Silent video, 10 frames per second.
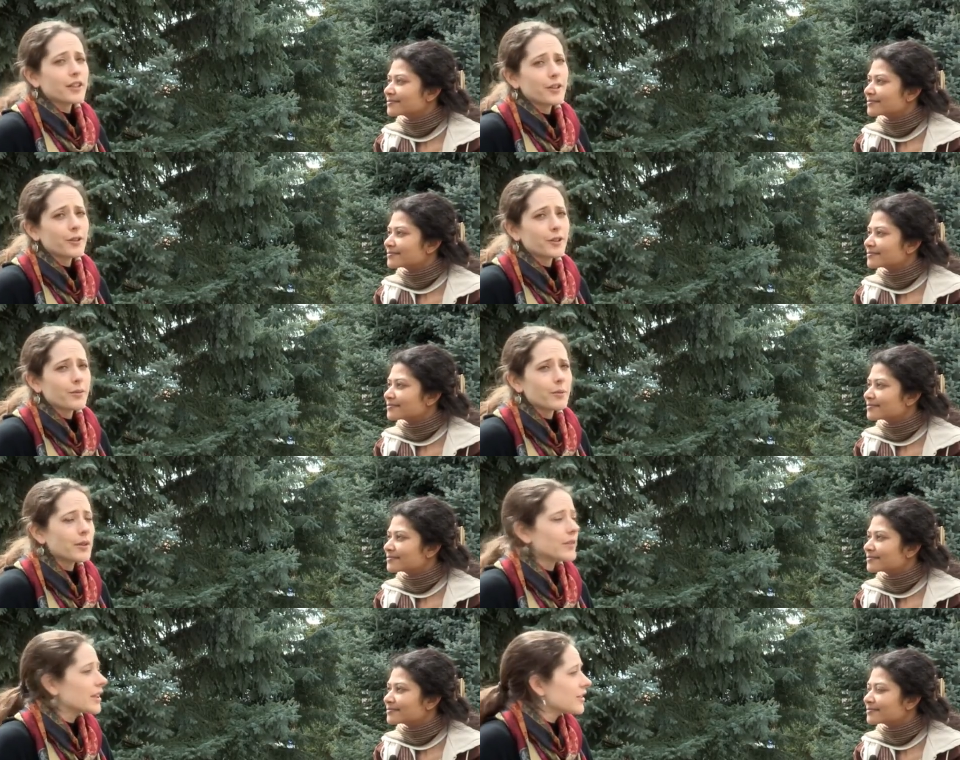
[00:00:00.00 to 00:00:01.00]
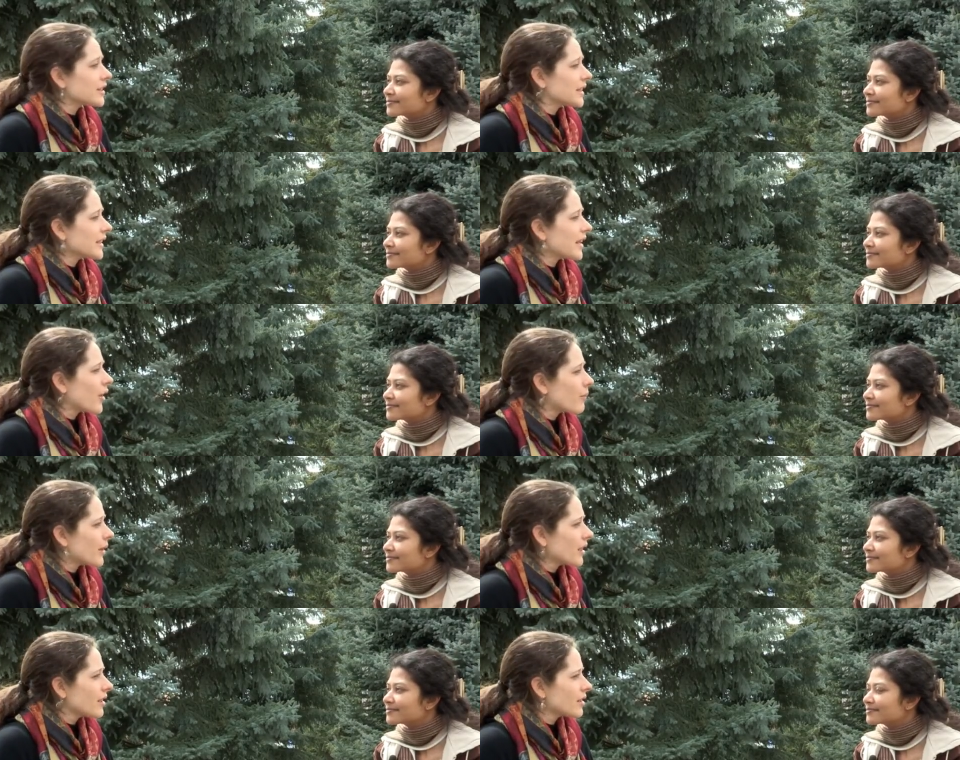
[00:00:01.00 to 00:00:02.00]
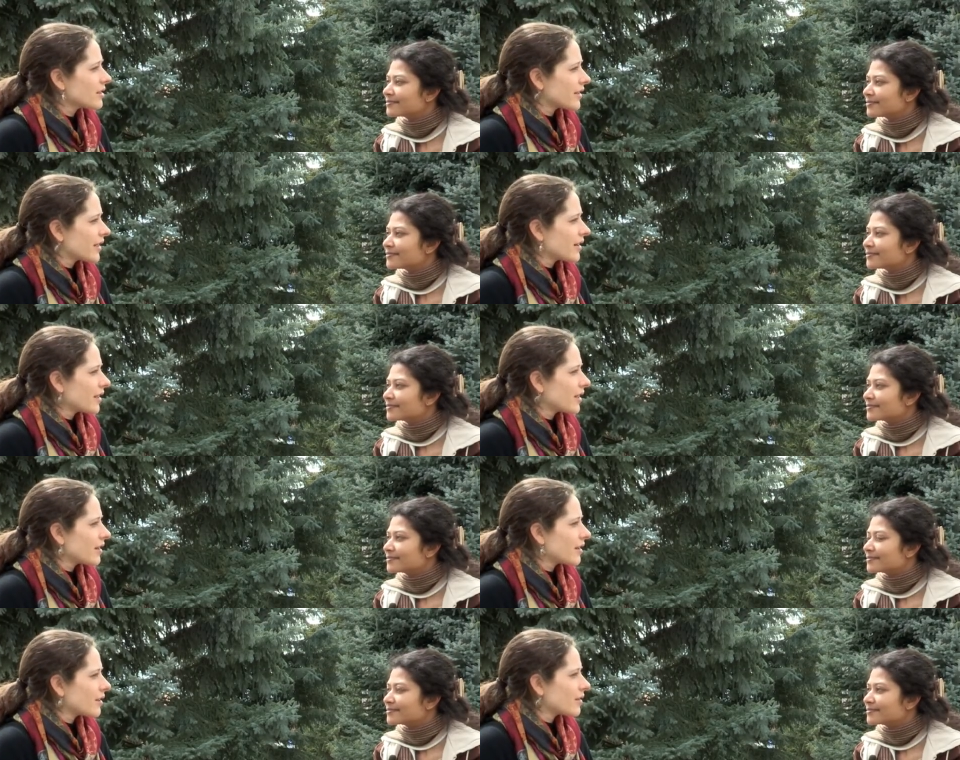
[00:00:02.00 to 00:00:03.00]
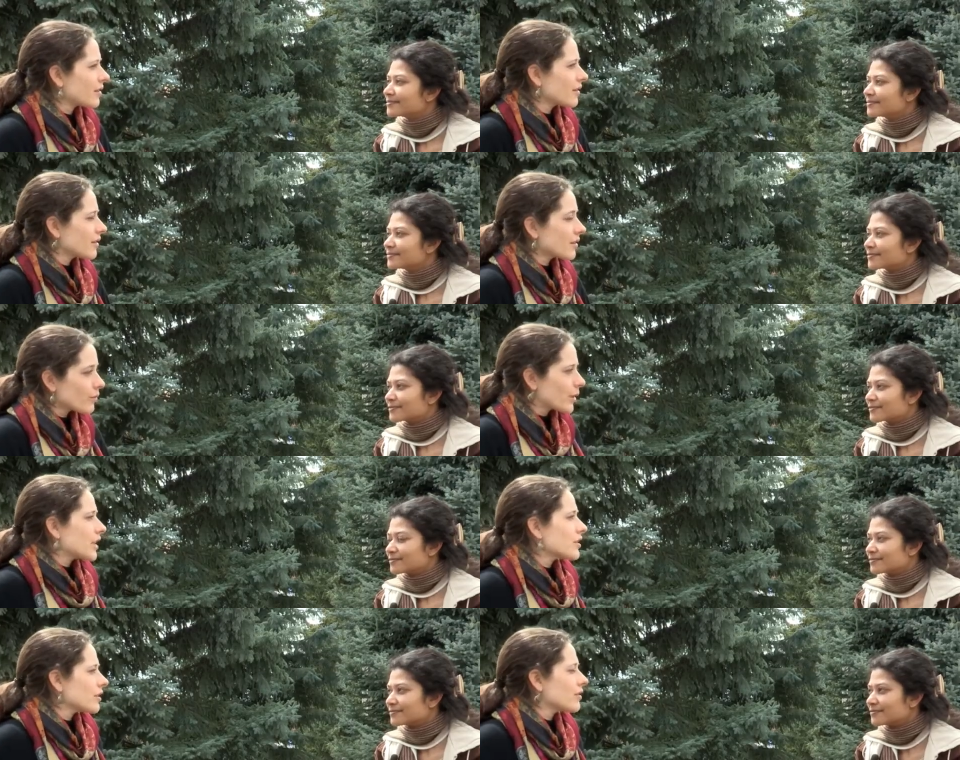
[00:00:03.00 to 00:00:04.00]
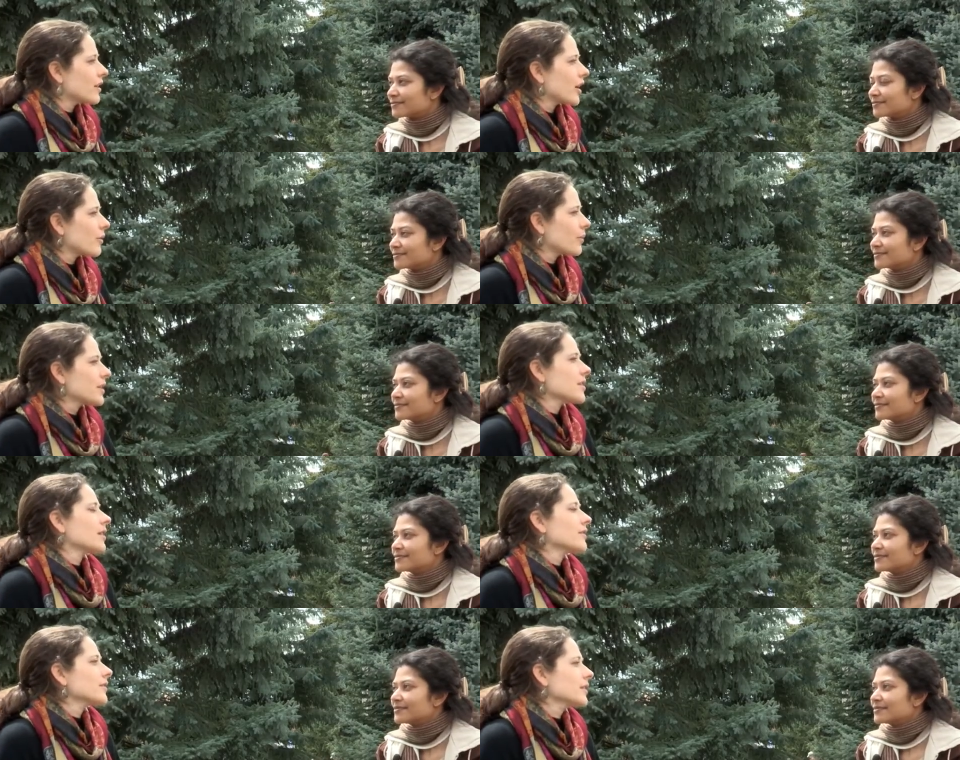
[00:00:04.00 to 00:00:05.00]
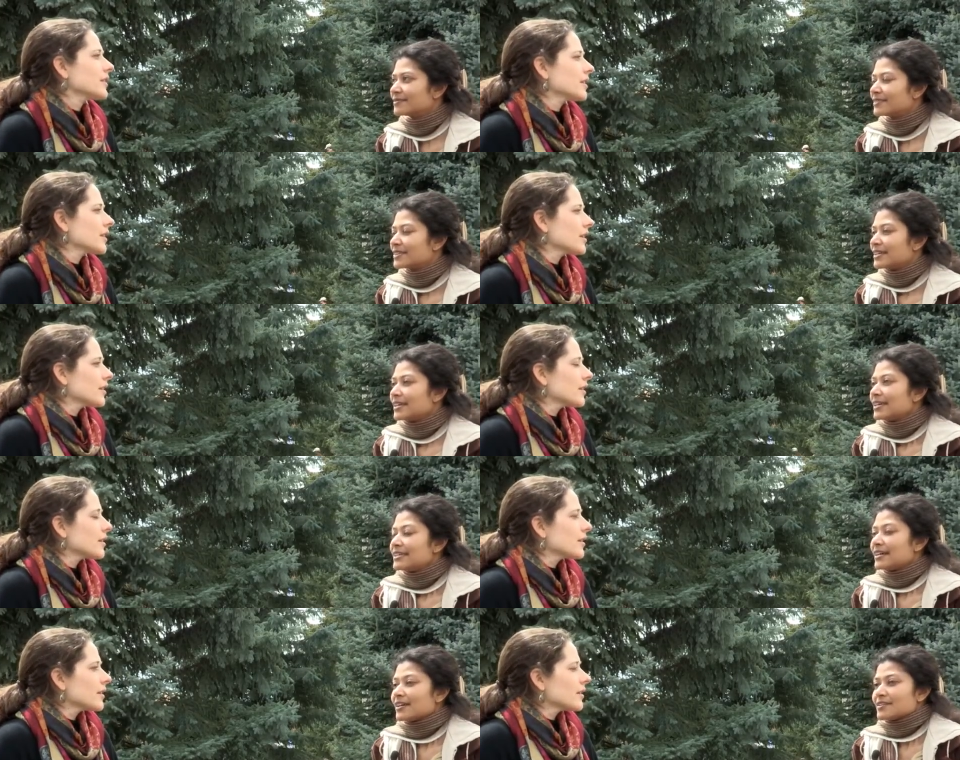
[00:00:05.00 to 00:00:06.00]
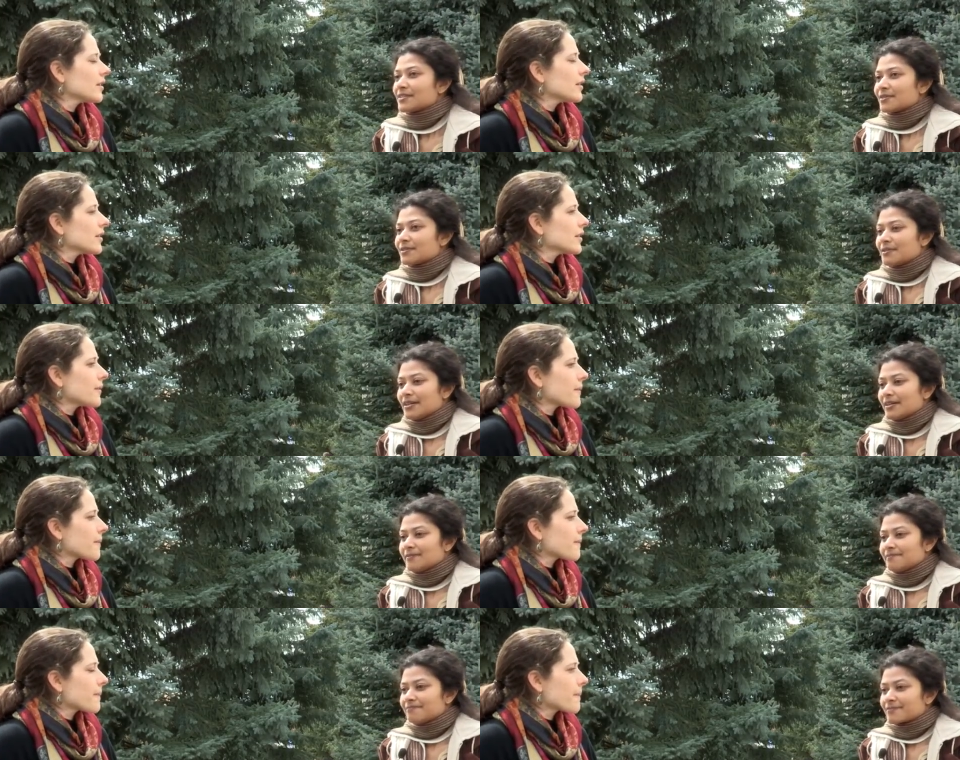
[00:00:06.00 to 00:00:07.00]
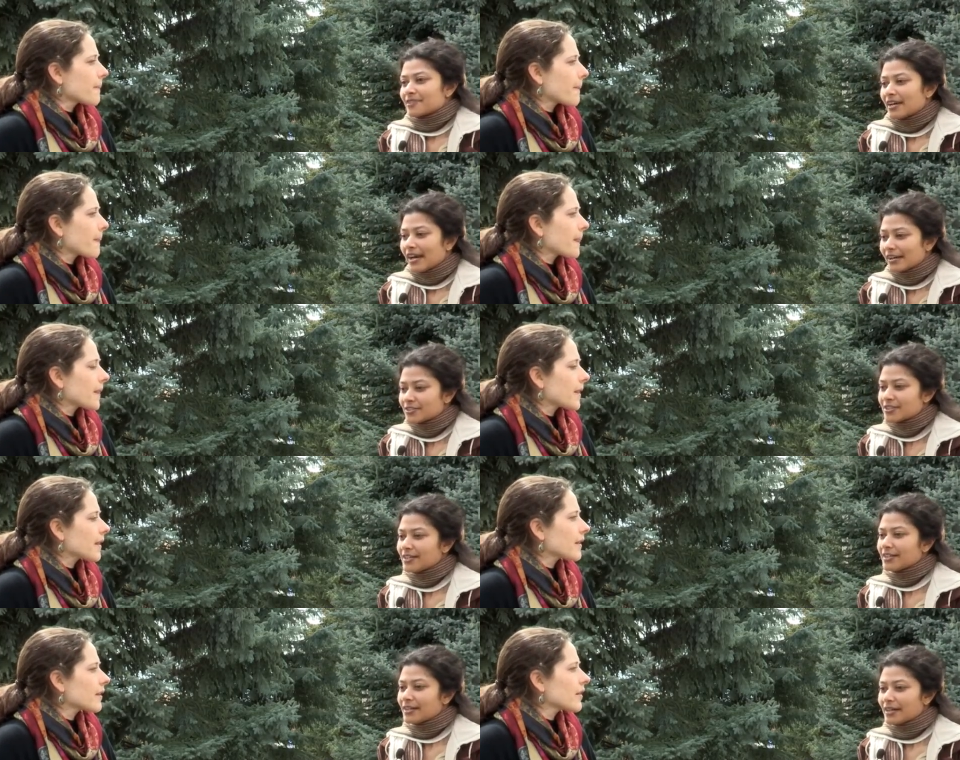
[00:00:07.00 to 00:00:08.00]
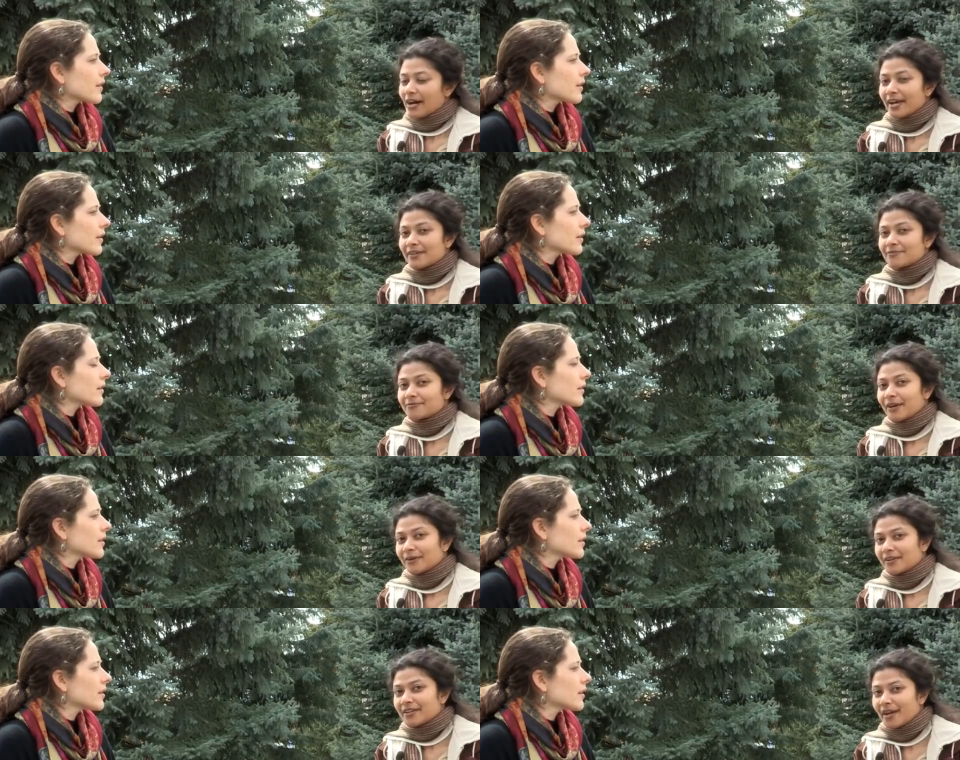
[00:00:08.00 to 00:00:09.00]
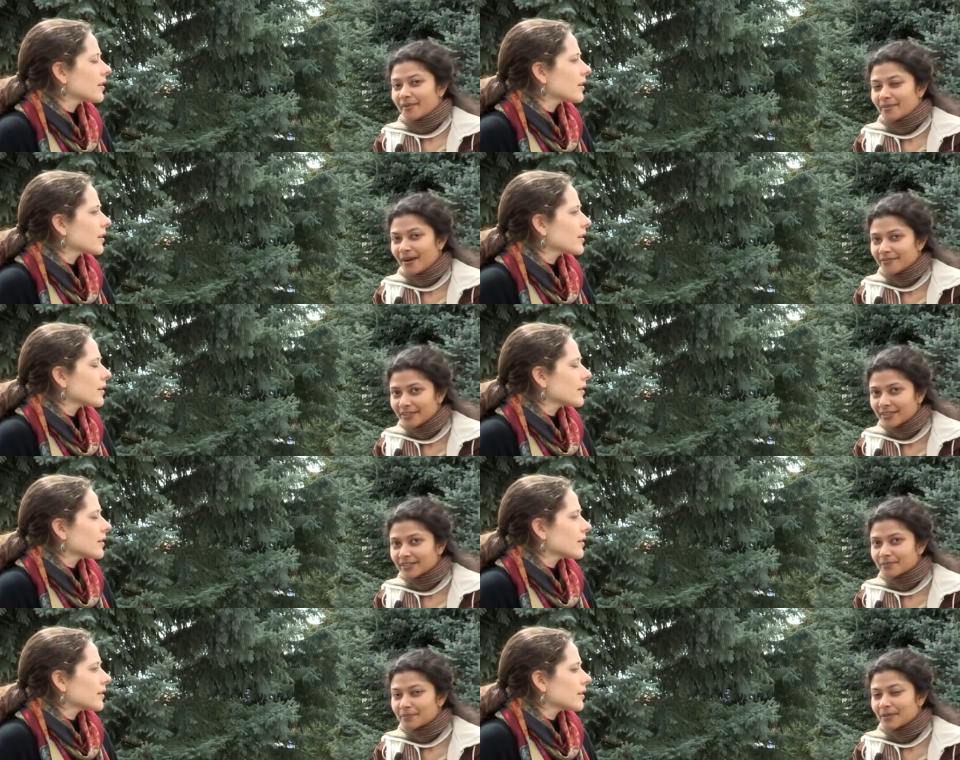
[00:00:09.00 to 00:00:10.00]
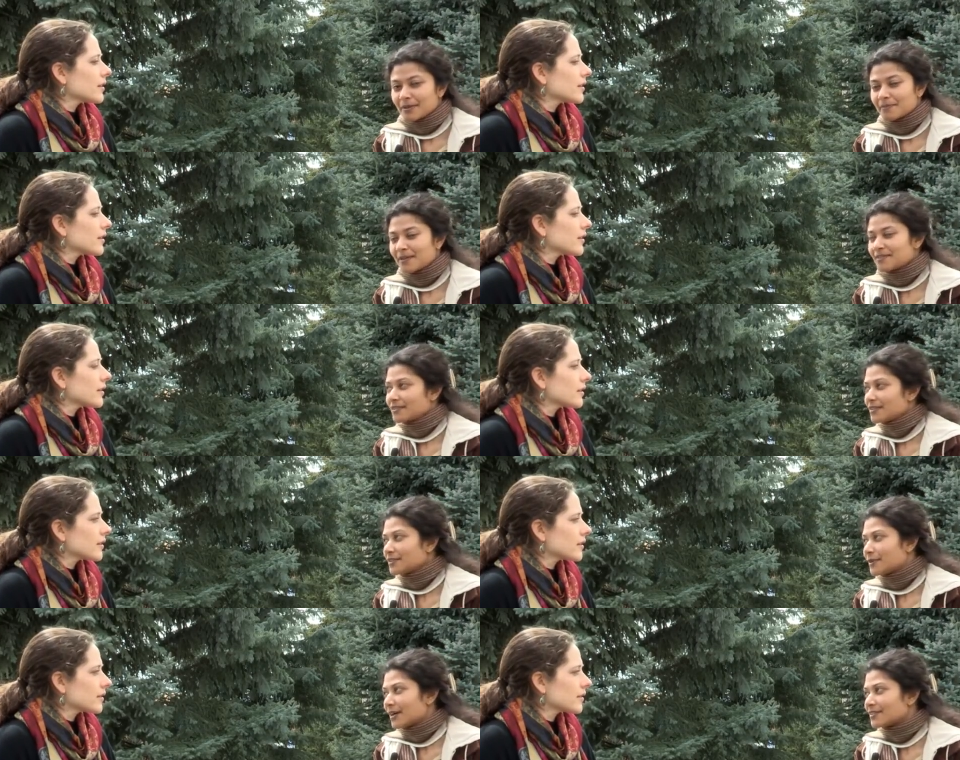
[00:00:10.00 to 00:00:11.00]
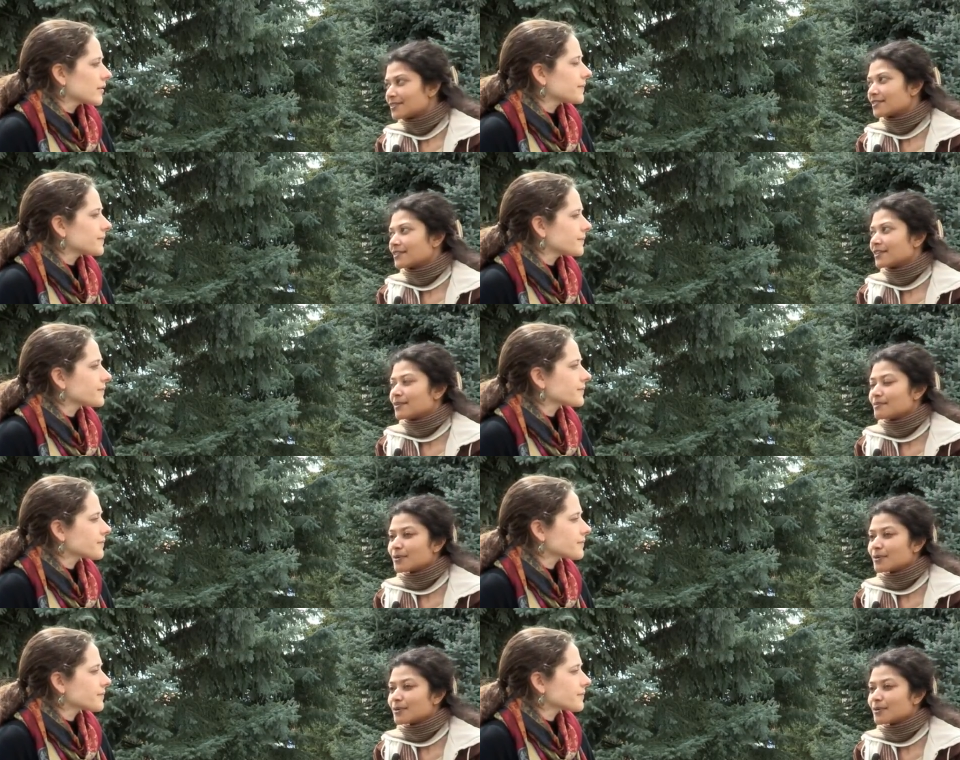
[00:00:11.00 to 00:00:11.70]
Speaker 1: included, would be really interested in helping. Is there anything that we can do to help Asian elephants?
Speaker 2: Yeah, so um, actually, I founded a nonprofit um, based in the U.S., um,